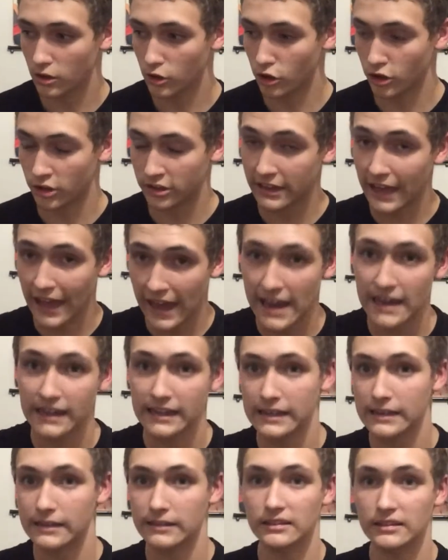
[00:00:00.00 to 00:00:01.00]
her
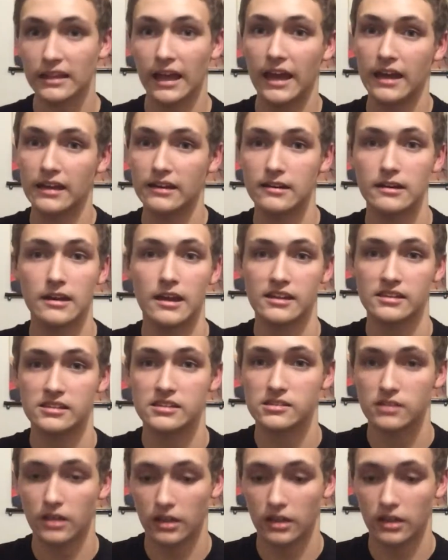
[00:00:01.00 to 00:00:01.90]
candy landness,